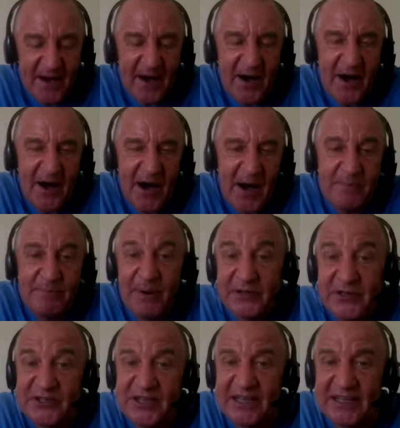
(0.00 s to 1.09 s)

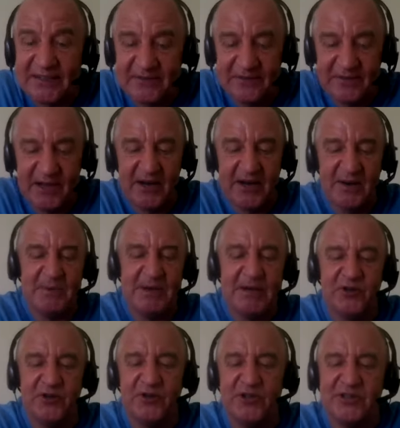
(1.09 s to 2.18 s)
Budgeting, make
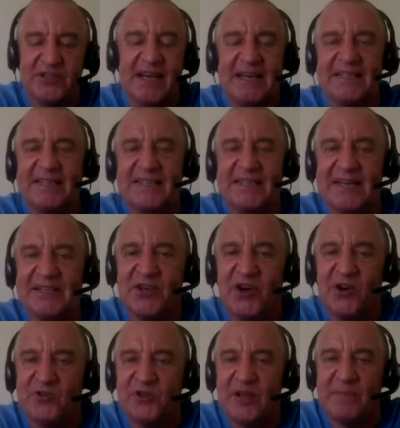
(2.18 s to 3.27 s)
sure you set a
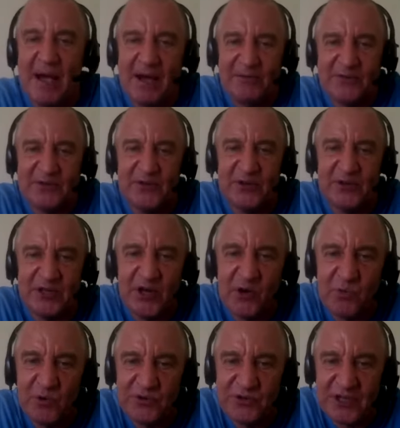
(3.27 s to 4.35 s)
total amount that you
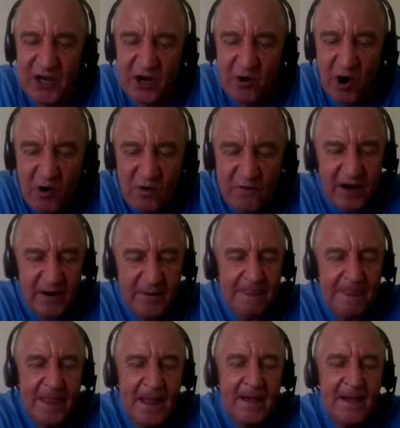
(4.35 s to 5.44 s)
don't want to go over,
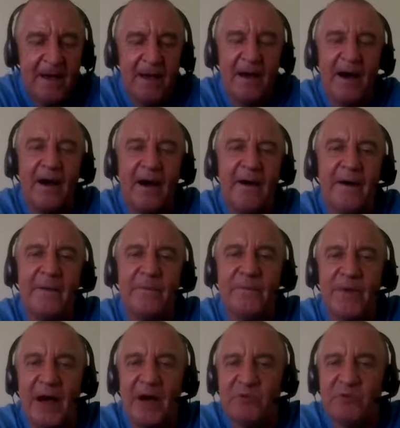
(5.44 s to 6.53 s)

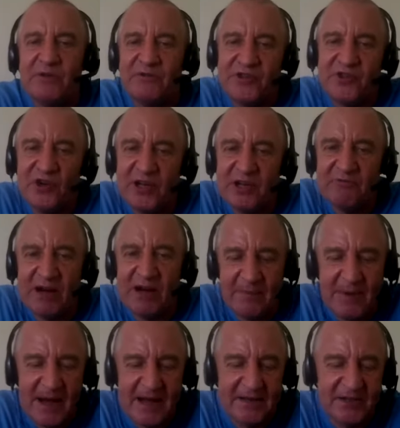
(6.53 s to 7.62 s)
and we certainly
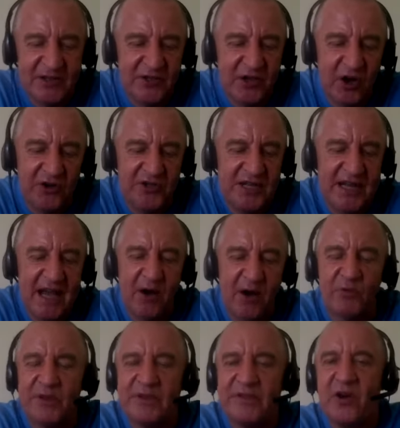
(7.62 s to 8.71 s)
recommend starting out
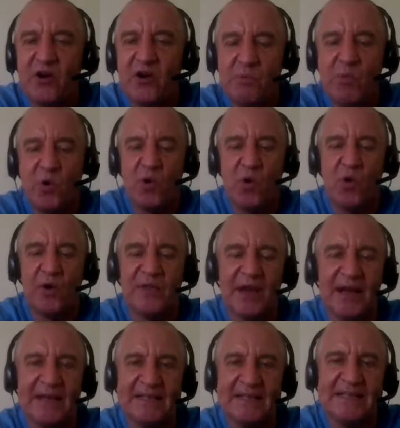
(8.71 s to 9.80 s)
with no more
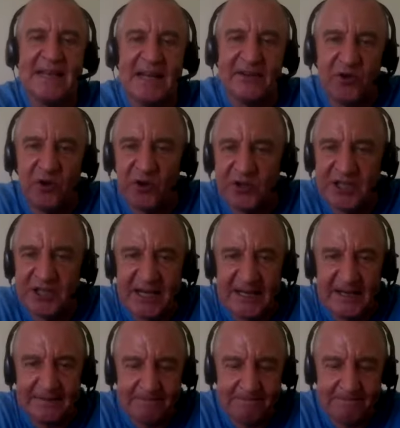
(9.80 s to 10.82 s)
than $10 a day.